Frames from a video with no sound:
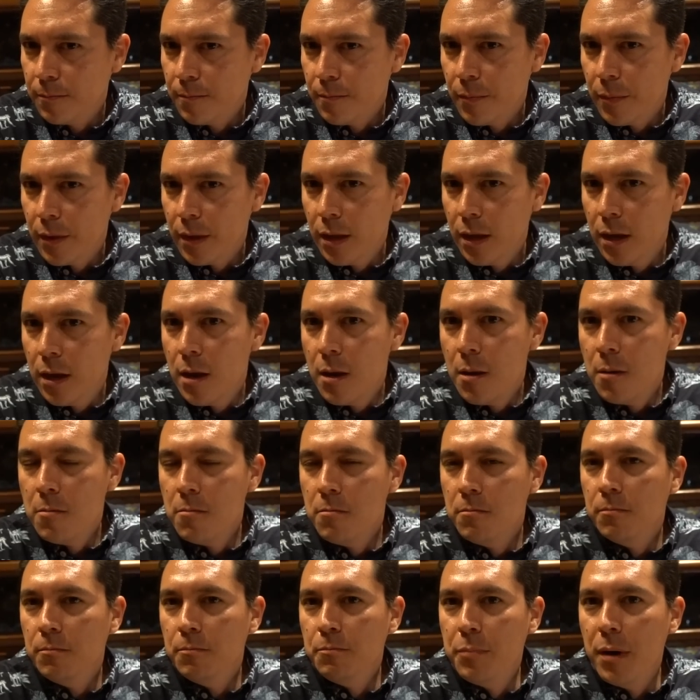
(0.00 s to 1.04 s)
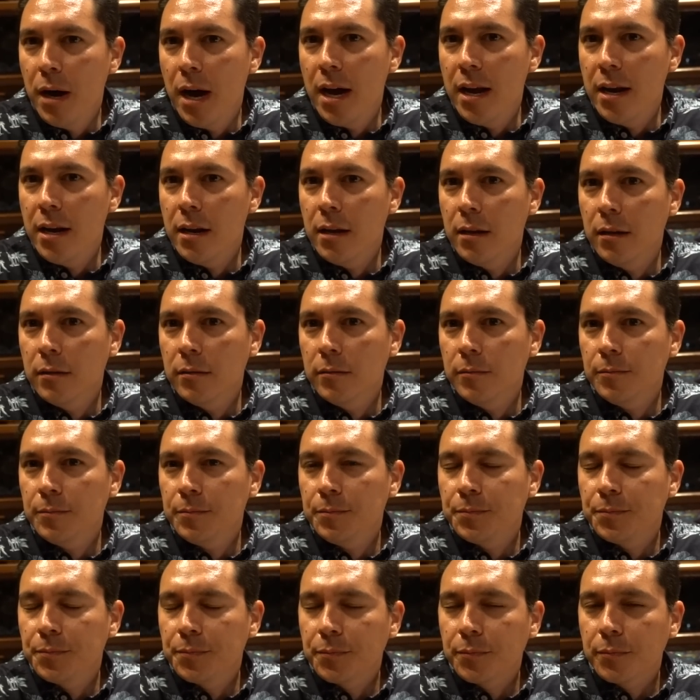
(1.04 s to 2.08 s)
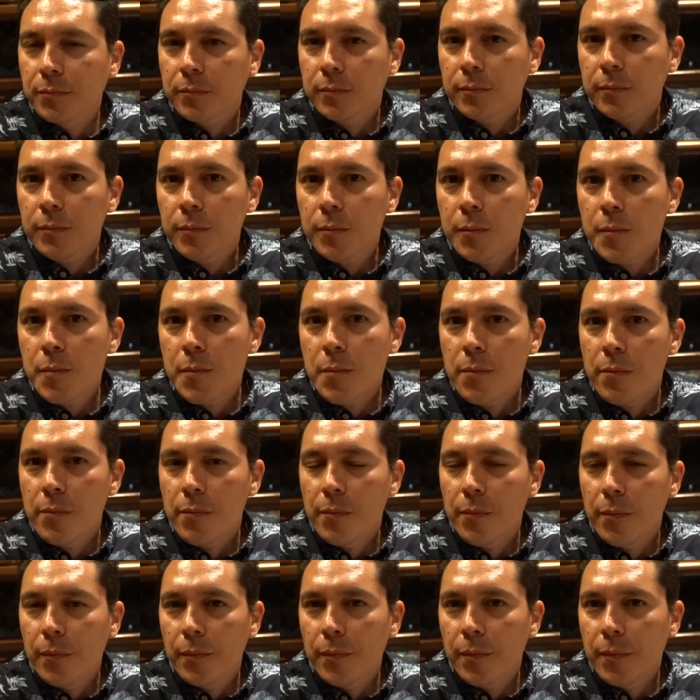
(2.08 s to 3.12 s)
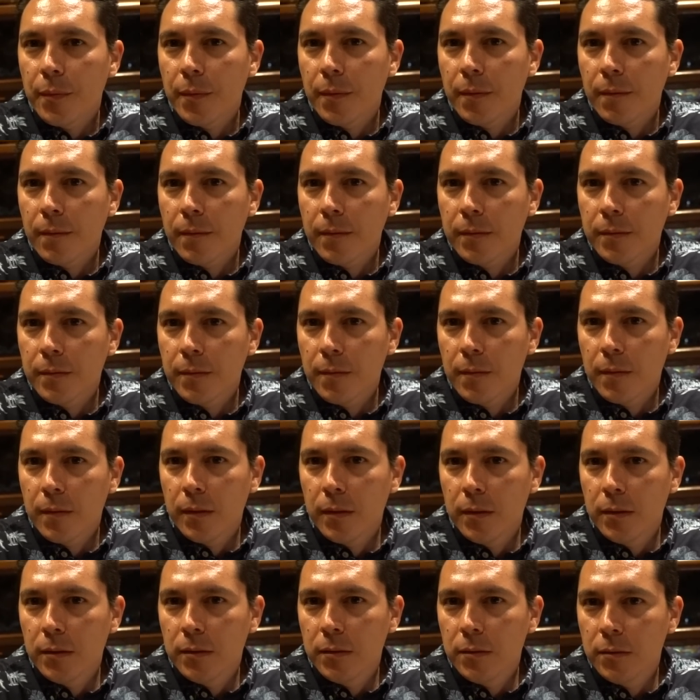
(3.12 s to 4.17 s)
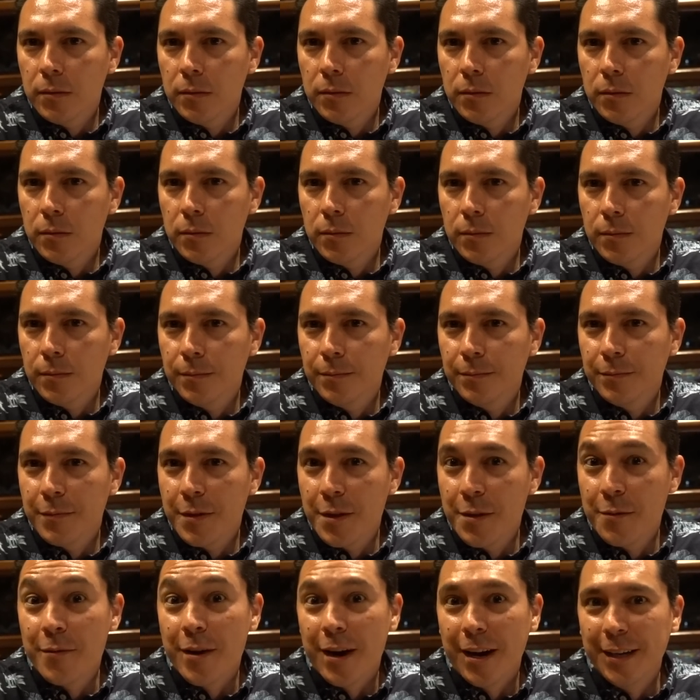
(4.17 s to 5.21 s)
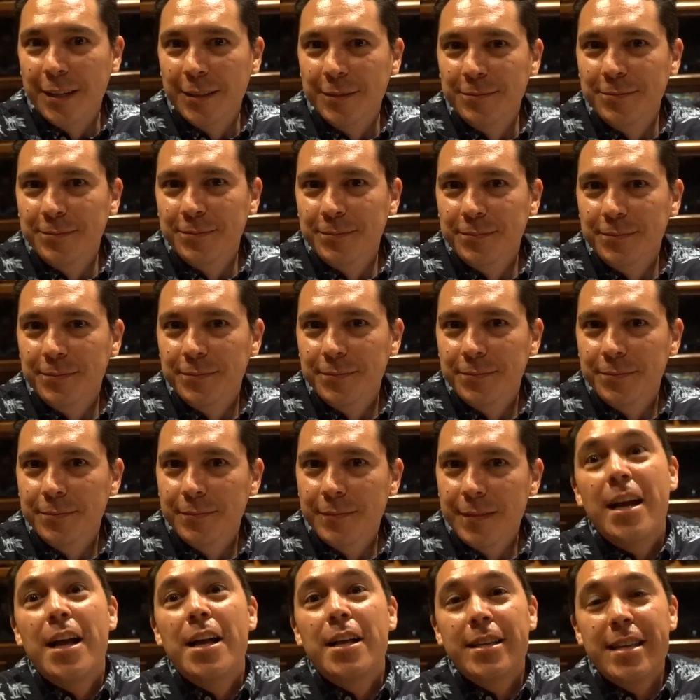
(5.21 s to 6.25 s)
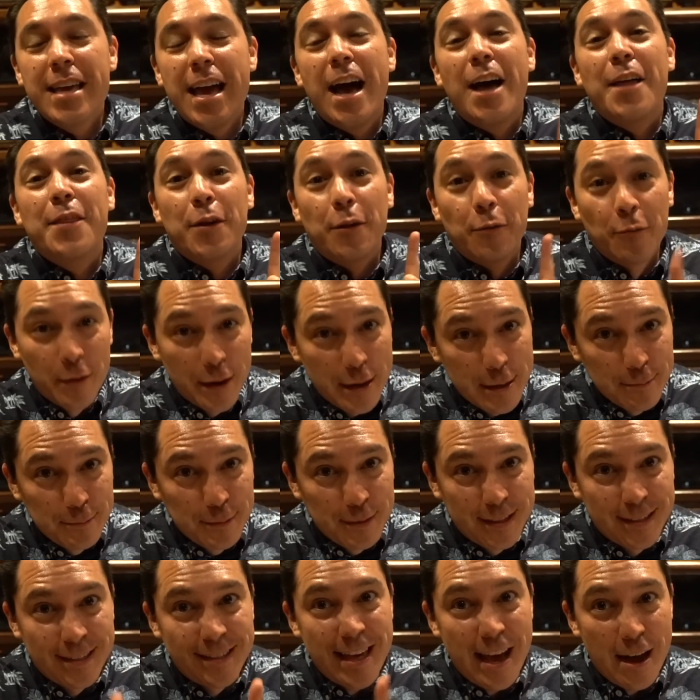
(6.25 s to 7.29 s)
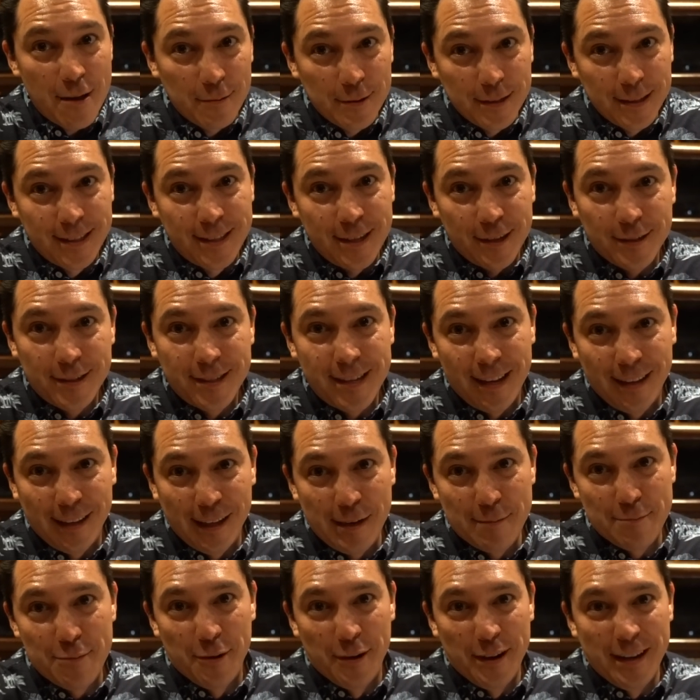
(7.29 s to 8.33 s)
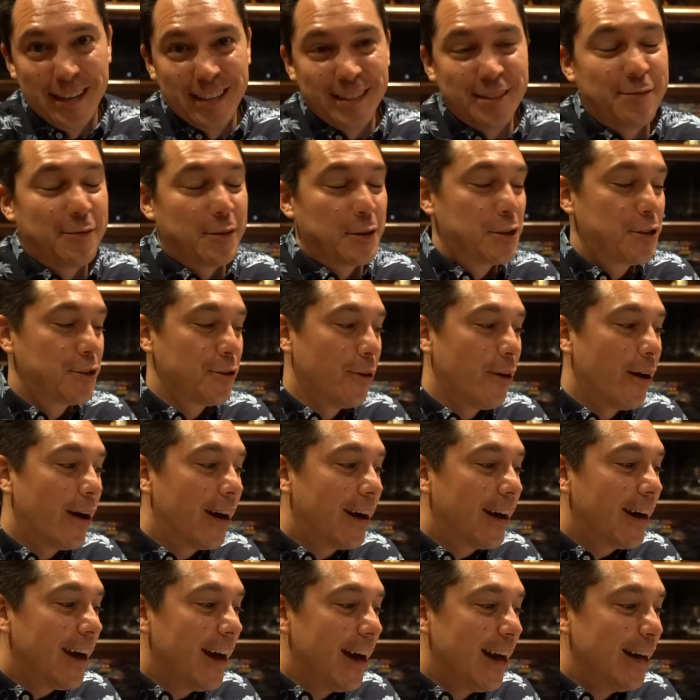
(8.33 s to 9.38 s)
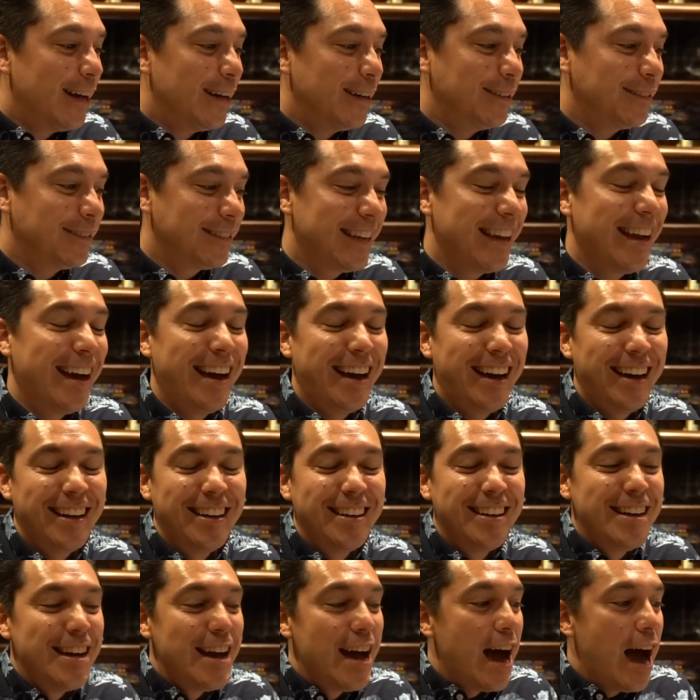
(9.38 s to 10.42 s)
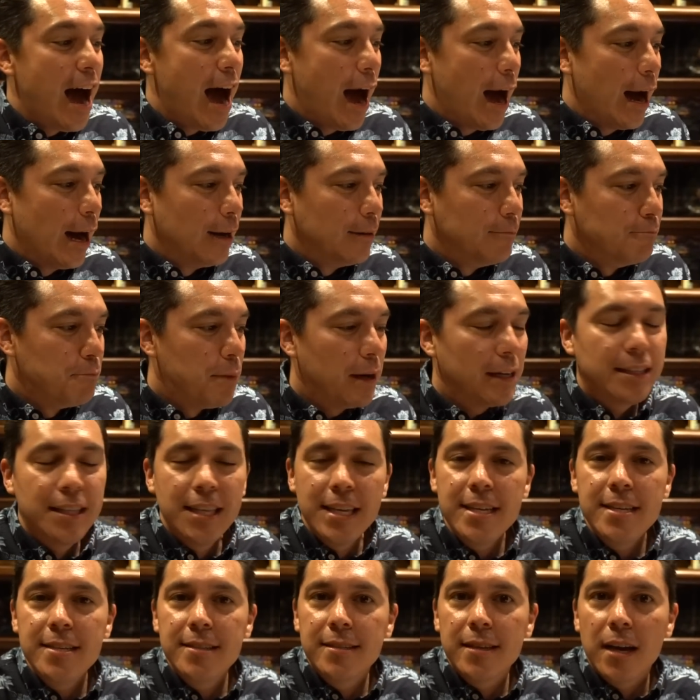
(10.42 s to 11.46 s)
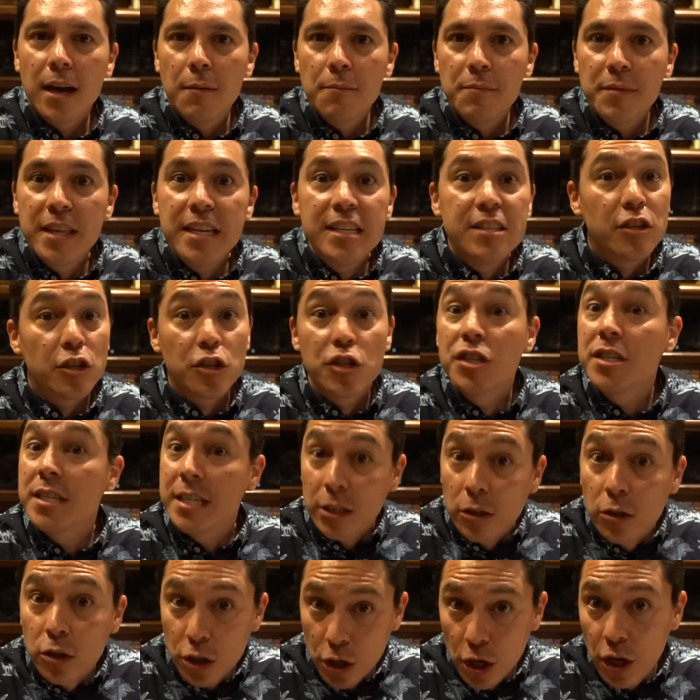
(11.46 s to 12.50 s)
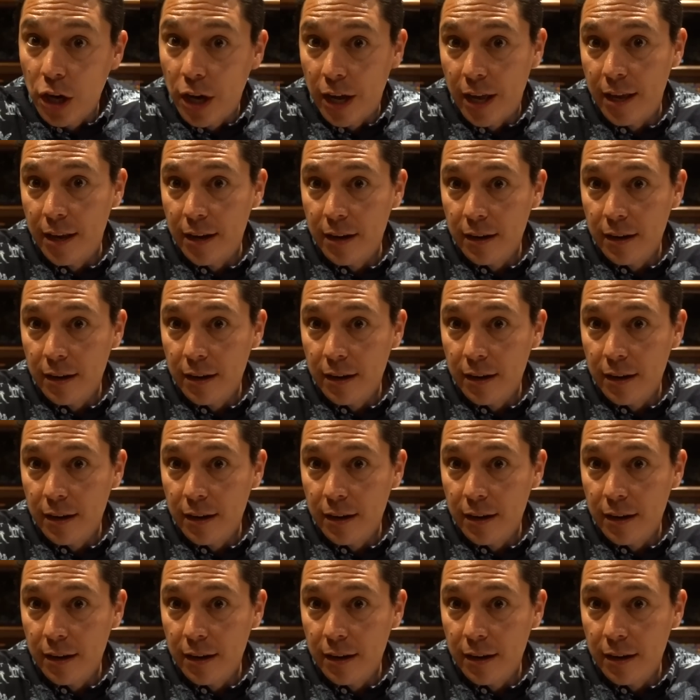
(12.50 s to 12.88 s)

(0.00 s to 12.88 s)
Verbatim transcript: Yeah, I agree. But, like overall, like as disappointing as Morimoto's was, they right. got that right. Yeah, the ribs, that was their selling point. Yes, they for did sure. that very uh, well. Yeah, um, but these um, these are still good.